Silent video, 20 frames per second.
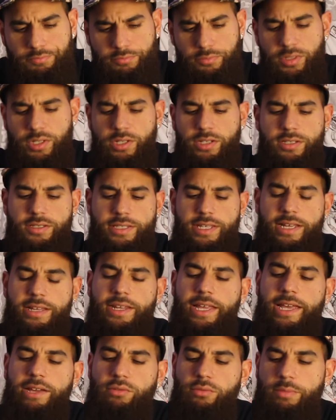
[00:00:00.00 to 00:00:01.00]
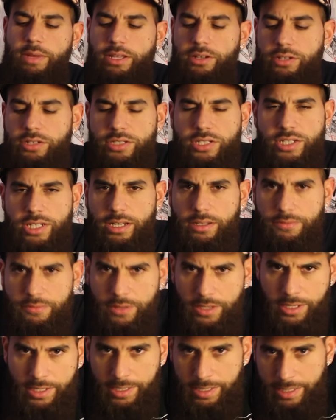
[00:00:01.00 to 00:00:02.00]
because that night we met Hood Chef,
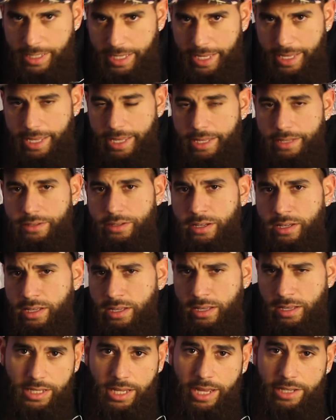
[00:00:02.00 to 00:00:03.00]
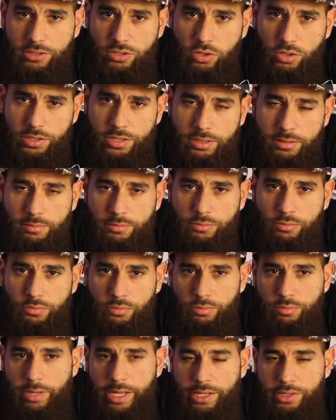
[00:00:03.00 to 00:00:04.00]
and I told him
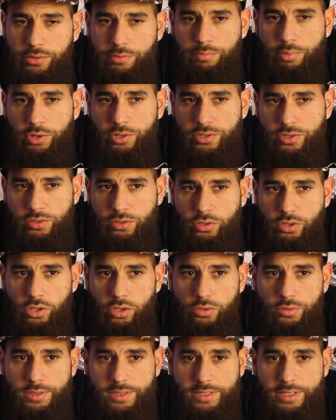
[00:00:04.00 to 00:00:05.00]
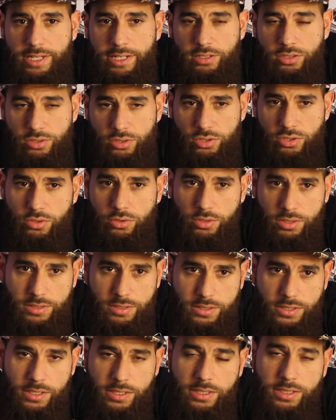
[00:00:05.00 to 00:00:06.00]
my personal goal was to get into a store in the
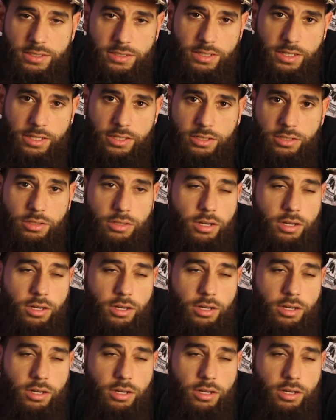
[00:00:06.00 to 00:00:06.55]
city. He said, you